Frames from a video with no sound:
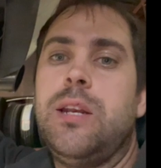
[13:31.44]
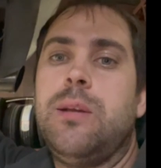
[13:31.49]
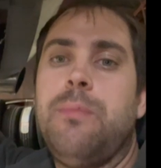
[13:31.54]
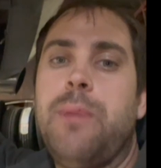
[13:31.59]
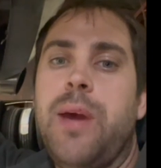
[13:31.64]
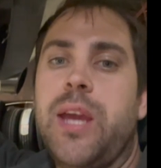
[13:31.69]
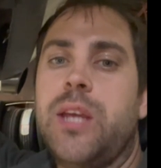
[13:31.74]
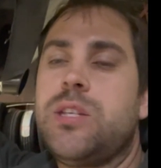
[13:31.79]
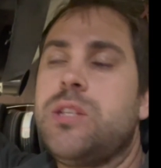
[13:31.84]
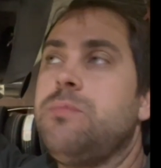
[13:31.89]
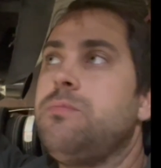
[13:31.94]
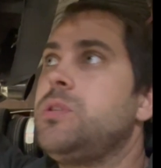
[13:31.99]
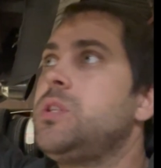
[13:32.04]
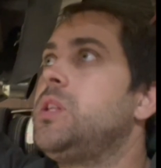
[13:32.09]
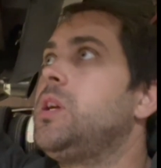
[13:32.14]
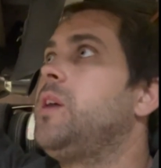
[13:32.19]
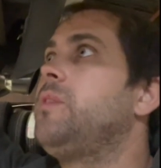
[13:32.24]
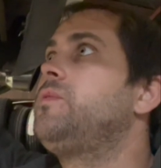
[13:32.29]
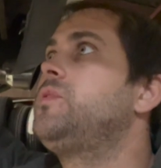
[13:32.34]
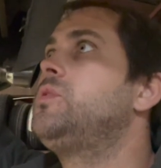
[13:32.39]
make some
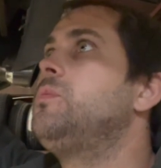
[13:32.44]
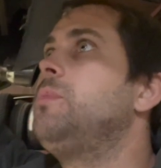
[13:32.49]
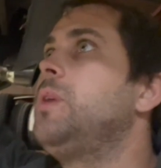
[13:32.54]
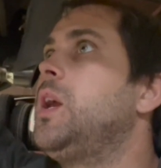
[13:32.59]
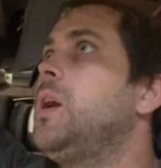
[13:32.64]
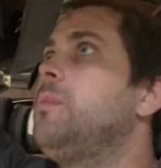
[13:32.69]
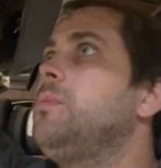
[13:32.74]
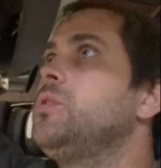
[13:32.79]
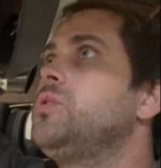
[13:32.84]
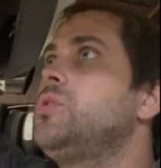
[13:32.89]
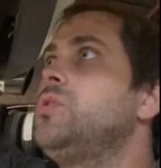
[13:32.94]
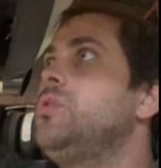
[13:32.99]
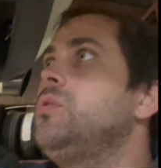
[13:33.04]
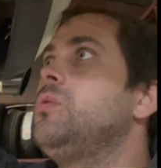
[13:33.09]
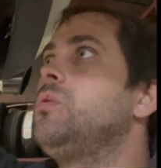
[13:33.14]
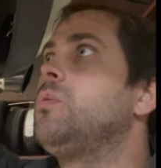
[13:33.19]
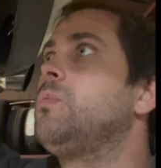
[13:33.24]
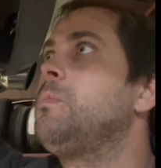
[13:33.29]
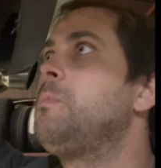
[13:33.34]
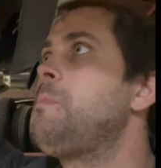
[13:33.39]
stuff to be able to
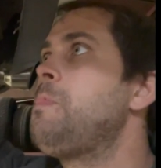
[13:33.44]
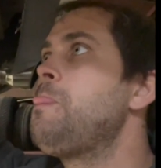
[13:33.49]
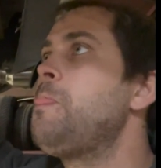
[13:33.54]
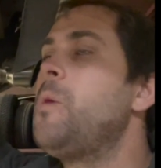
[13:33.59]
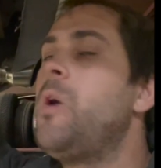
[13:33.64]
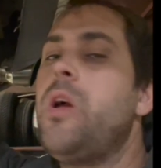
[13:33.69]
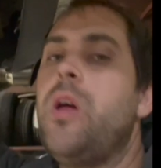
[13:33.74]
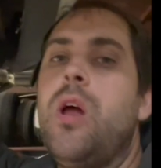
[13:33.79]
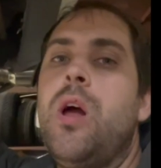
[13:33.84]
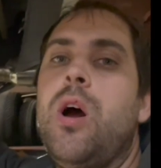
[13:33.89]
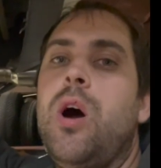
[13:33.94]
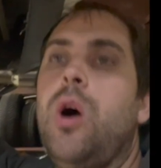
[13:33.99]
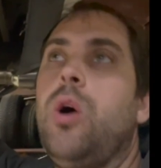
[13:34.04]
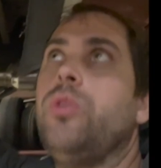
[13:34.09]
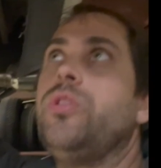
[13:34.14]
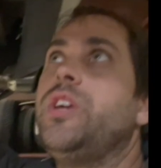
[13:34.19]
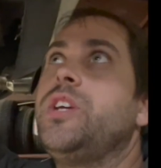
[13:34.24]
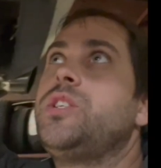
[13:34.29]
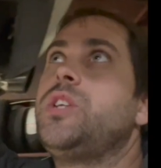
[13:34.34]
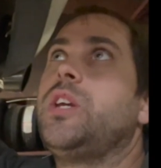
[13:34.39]
hold
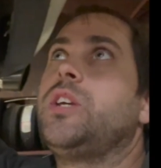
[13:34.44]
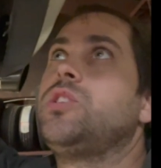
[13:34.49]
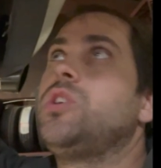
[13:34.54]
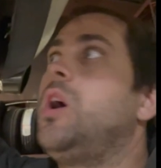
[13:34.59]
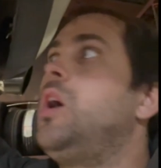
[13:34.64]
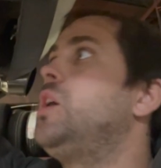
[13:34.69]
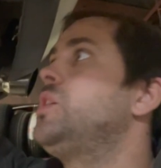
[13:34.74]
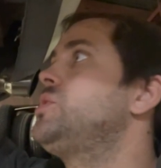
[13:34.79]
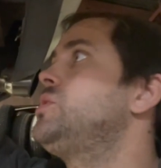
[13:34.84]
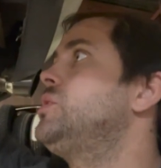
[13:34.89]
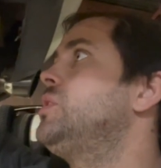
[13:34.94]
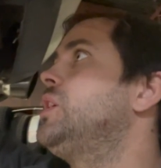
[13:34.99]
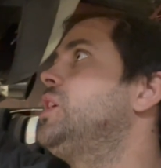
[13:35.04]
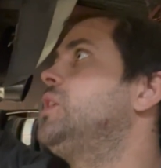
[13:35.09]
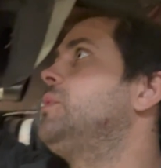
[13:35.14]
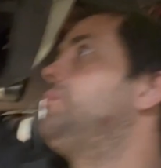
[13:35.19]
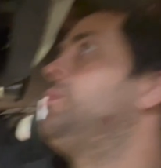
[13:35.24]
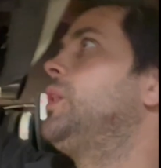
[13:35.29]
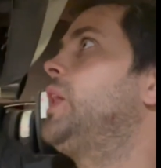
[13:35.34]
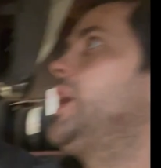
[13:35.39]
this exhaust into
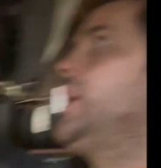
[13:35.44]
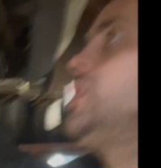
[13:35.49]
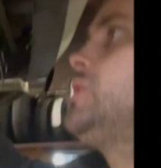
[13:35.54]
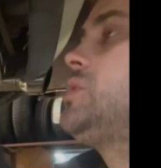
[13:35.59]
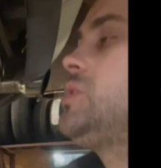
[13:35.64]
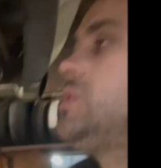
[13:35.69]
place,